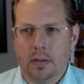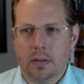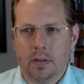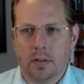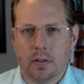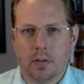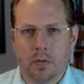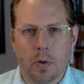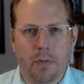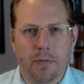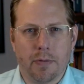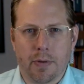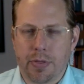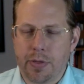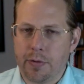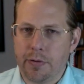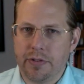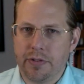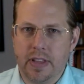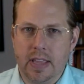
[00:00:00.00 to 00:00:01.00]
12 or
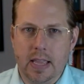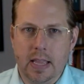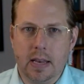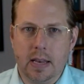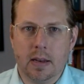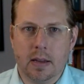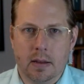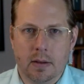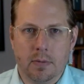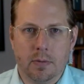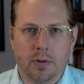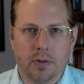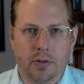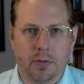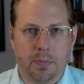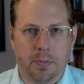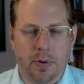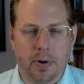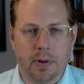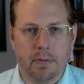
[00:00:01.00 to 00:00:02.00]
13, which is
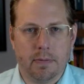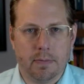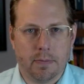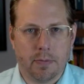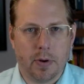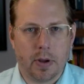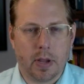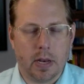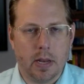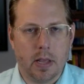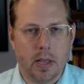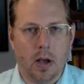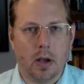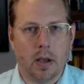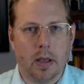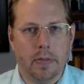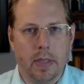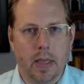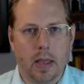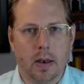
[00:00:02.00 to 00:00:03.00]
pretty freaking young.
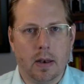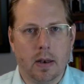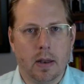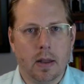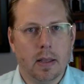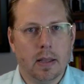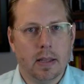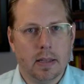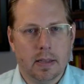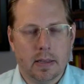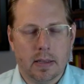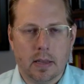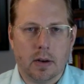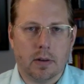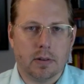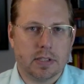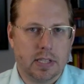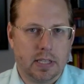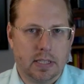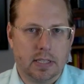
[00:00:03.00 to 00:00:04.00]
And then,
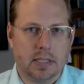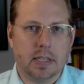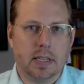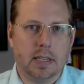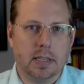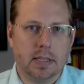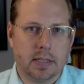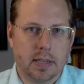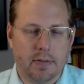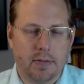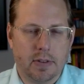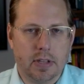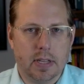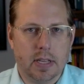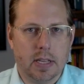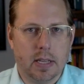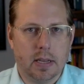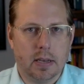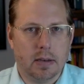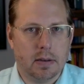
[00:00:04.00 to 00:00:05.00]
16,
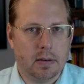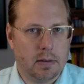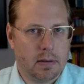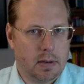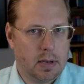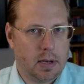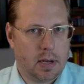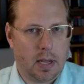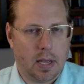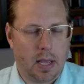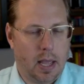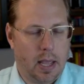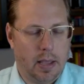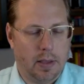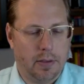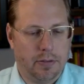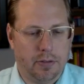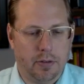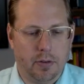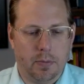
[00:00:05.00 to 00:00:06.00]
17, I
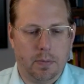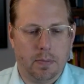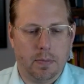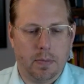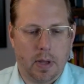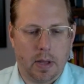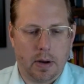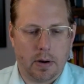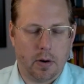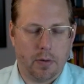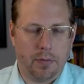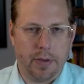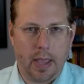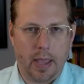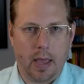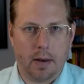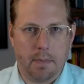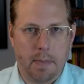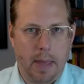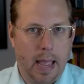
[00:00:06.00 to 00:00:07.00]
assume, I don't know if he
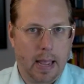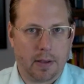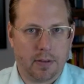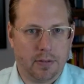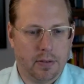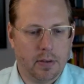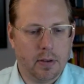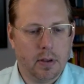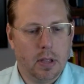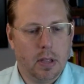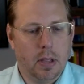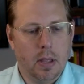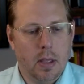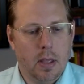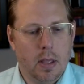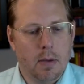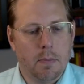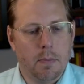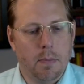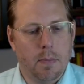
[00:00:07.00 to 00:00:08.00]
had a max.
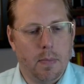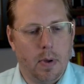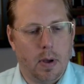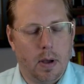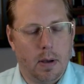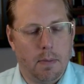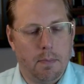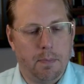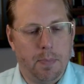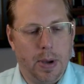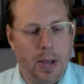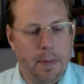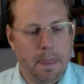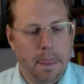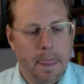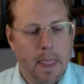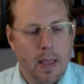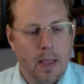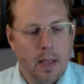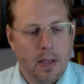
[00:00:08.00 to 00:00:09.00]

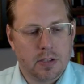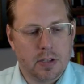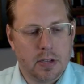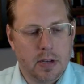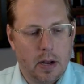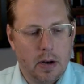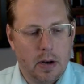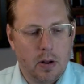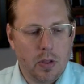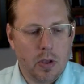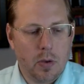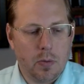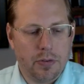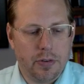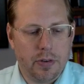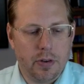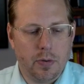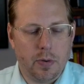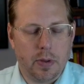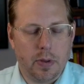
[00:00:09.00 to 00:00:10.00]
But so not only was
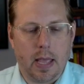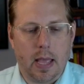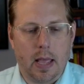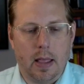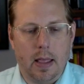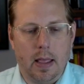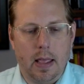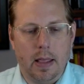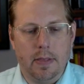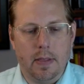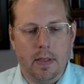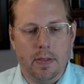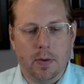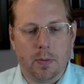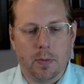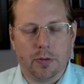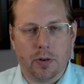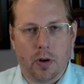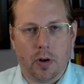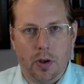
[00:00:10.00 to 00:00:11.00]
he doing that, and there
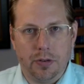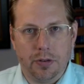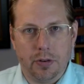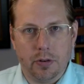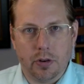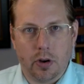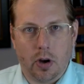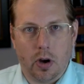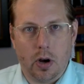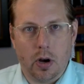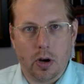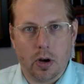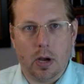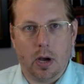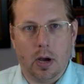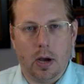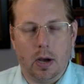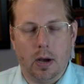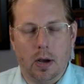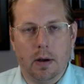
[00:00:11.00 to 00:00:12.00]
was also talk
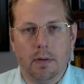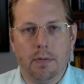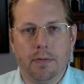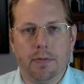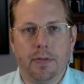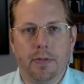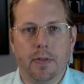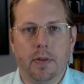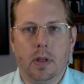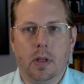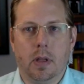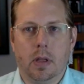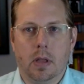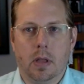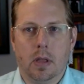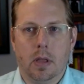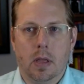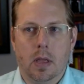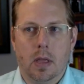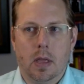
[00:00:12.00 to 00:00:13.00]
of
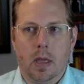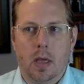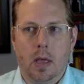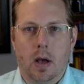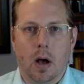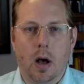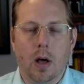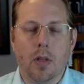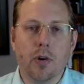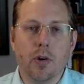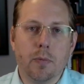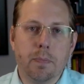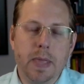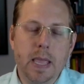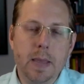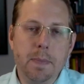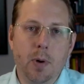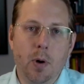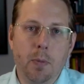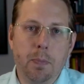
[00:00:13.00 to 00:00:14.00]
other
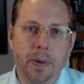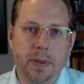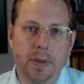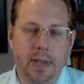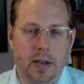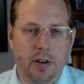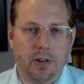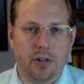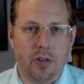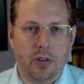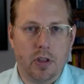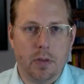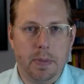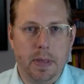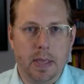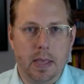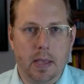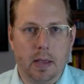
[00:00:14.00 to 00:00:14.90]
people potentially being